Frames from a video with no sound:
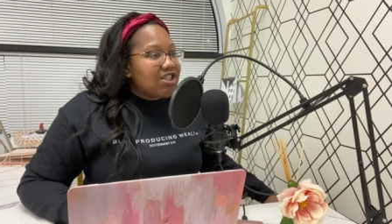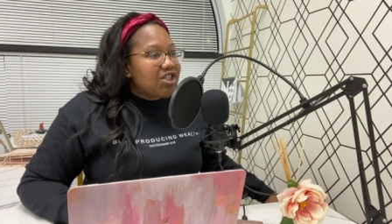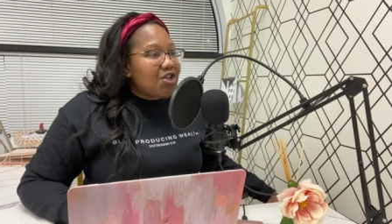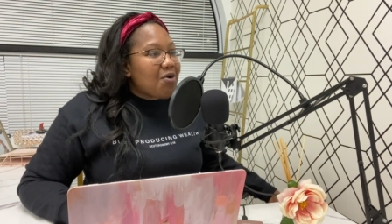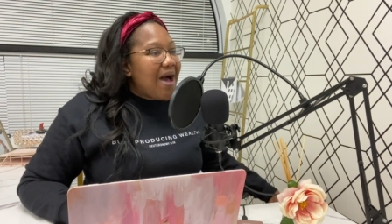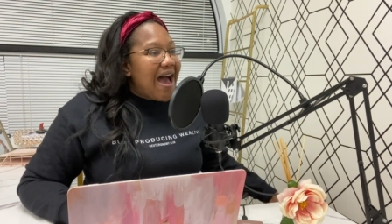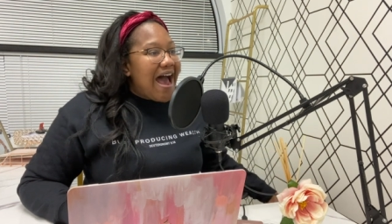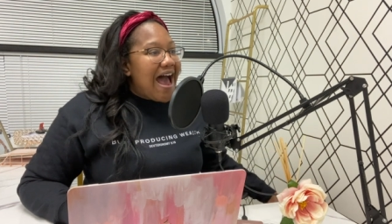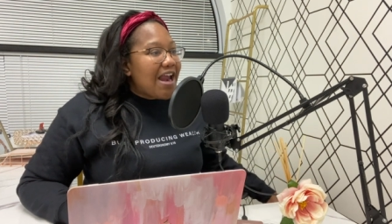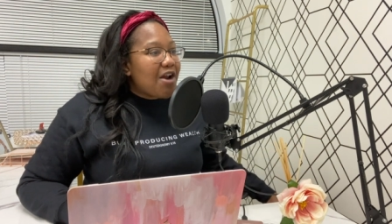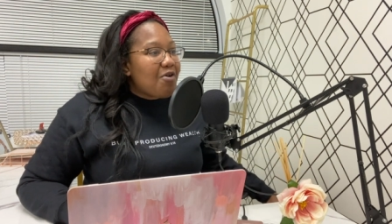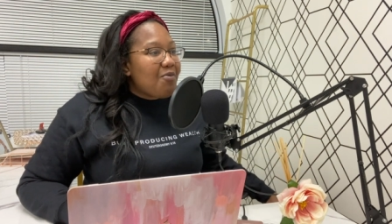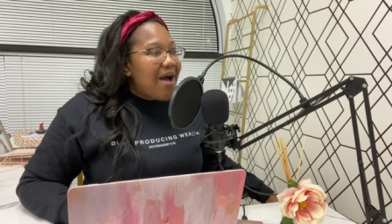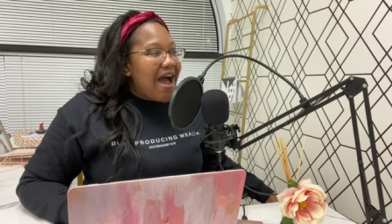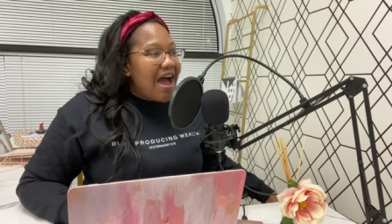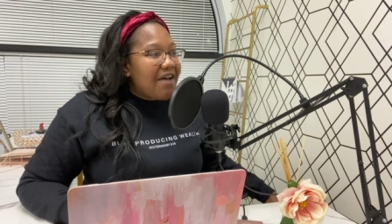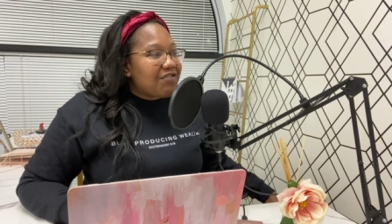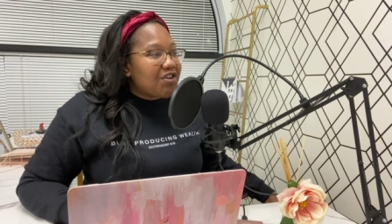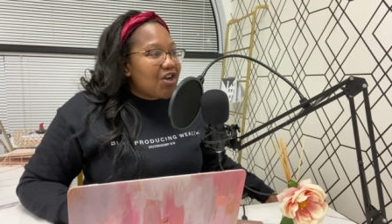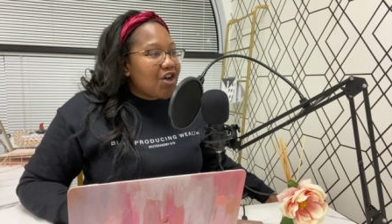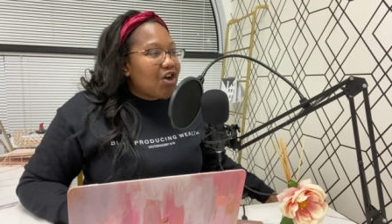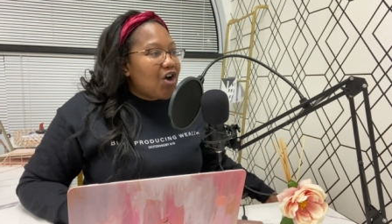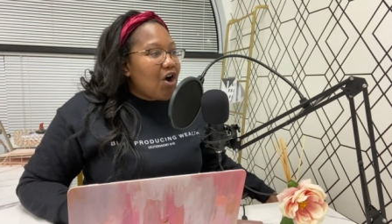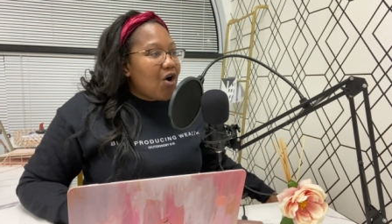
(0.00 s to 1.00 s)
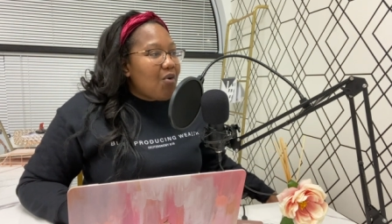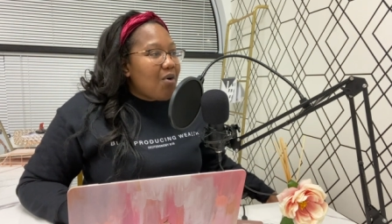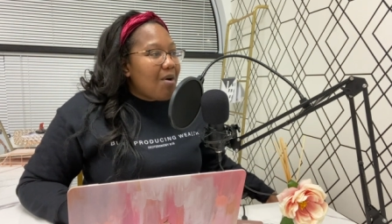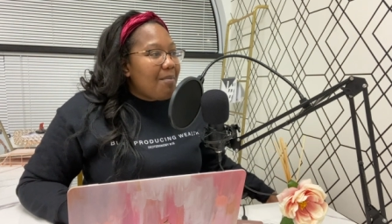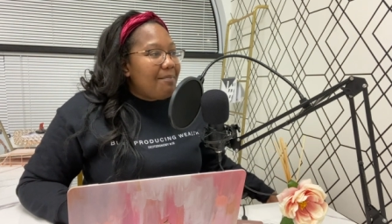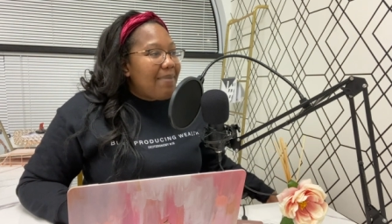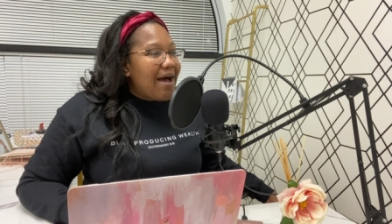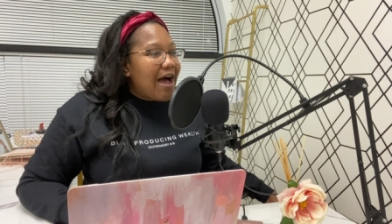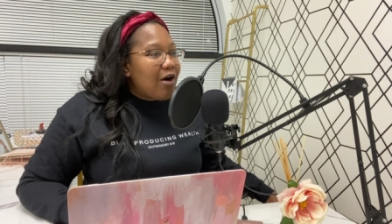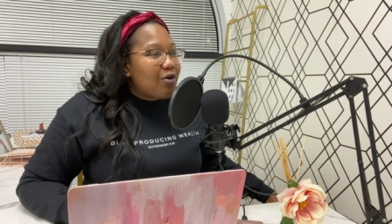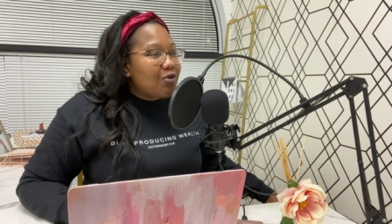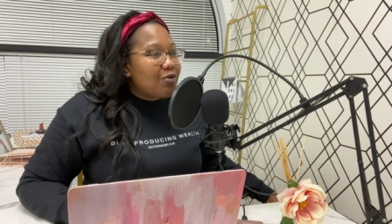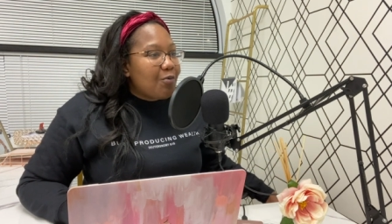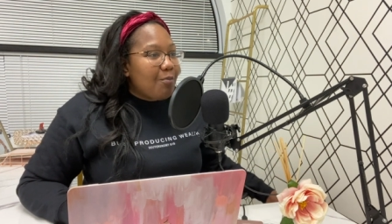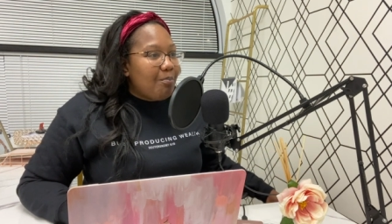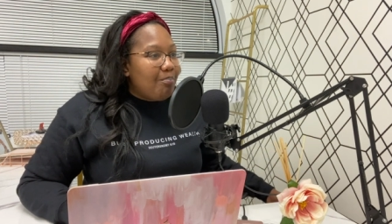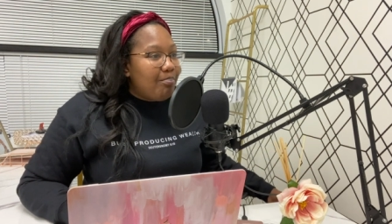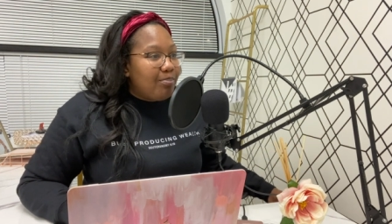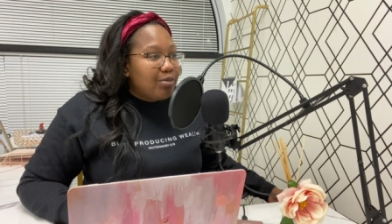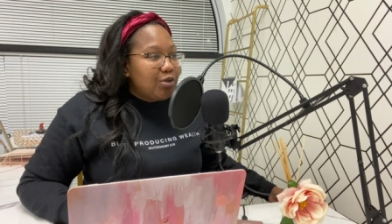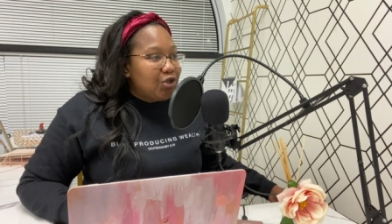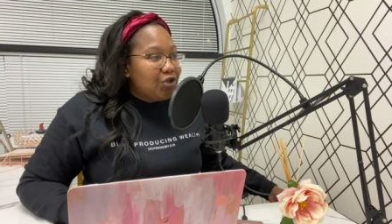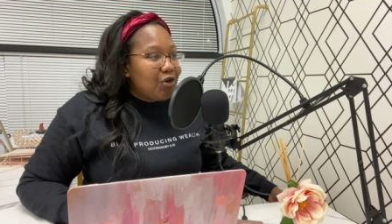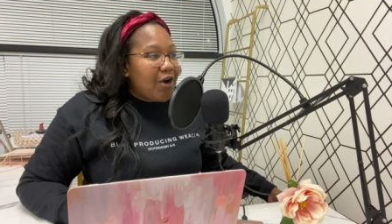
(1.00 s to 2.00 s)
So I don't have to go
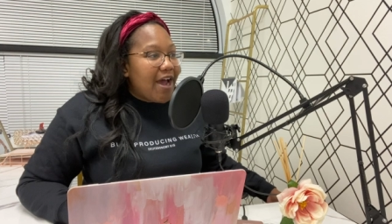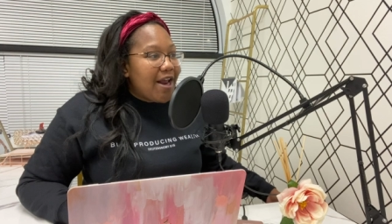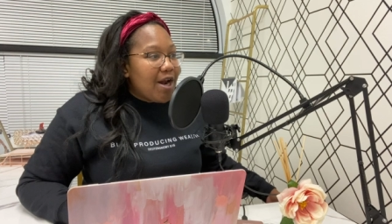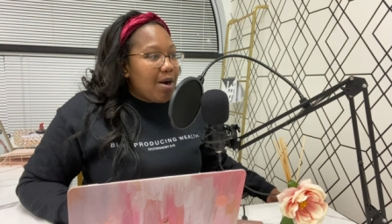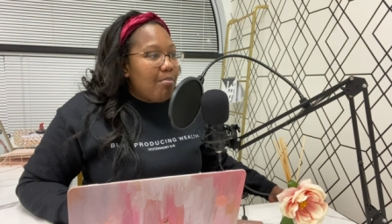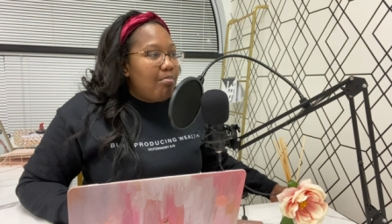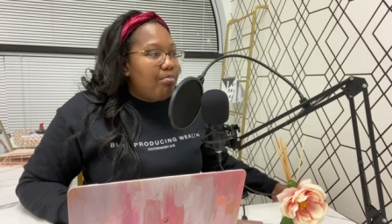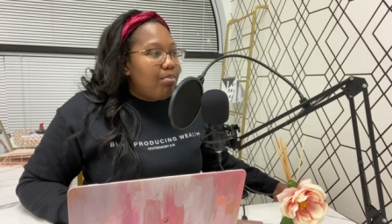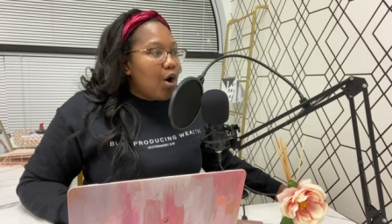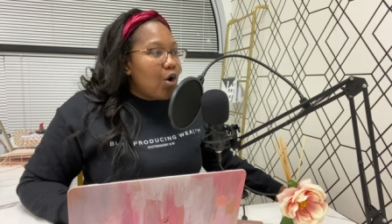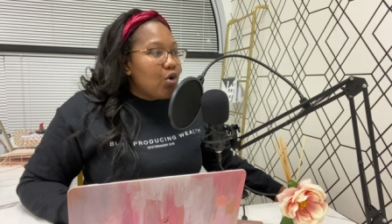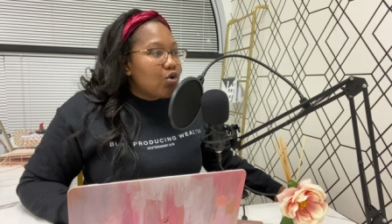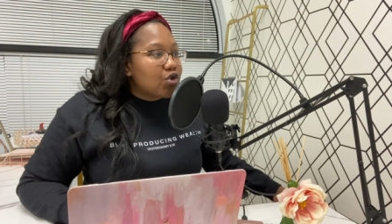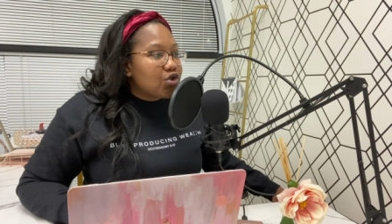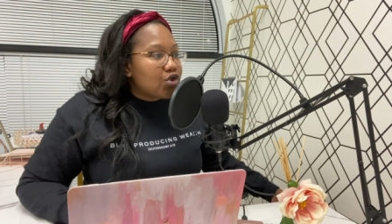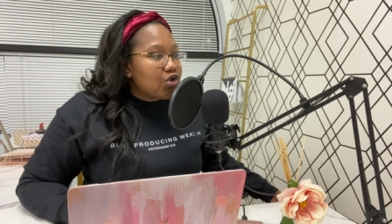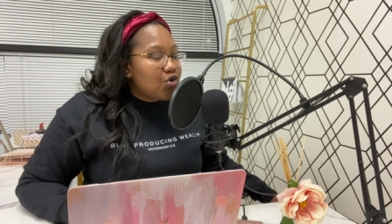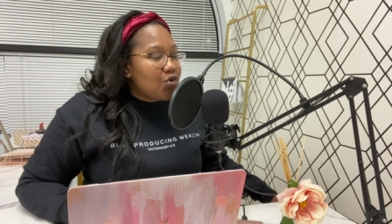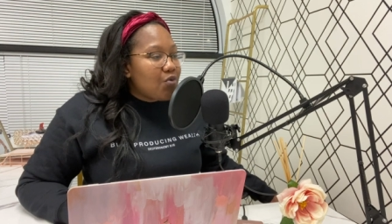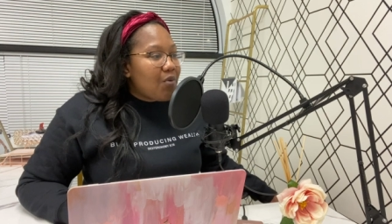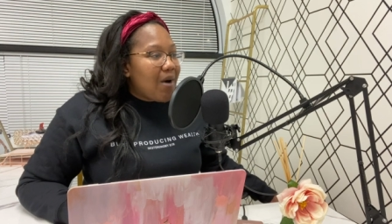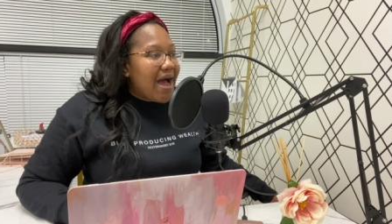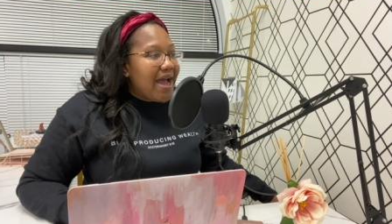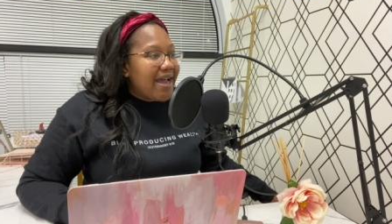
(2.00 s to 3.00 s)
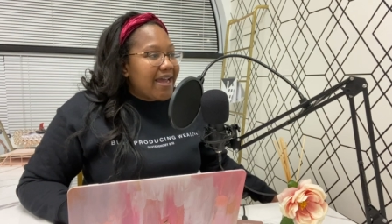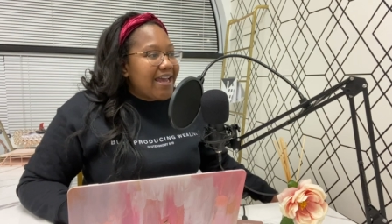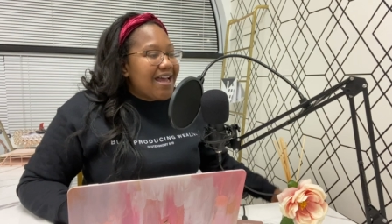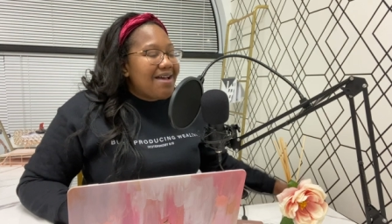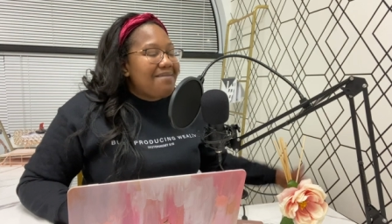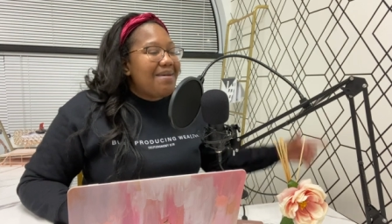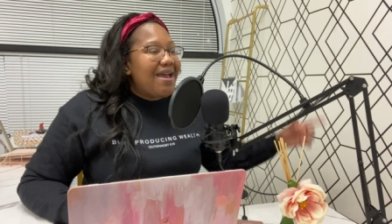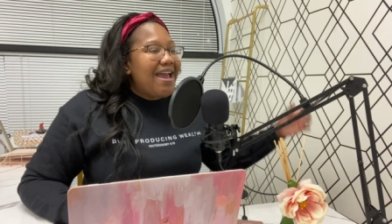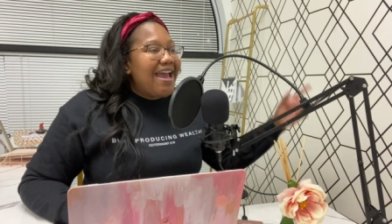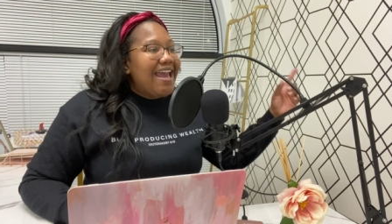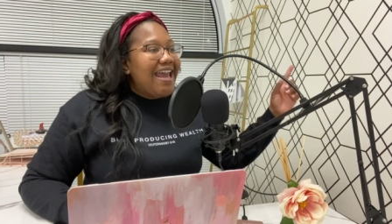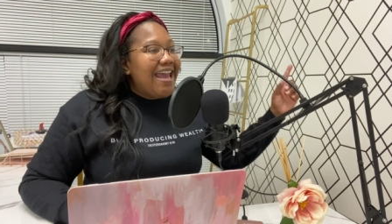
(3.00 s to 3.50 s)
about trying to boast who I am.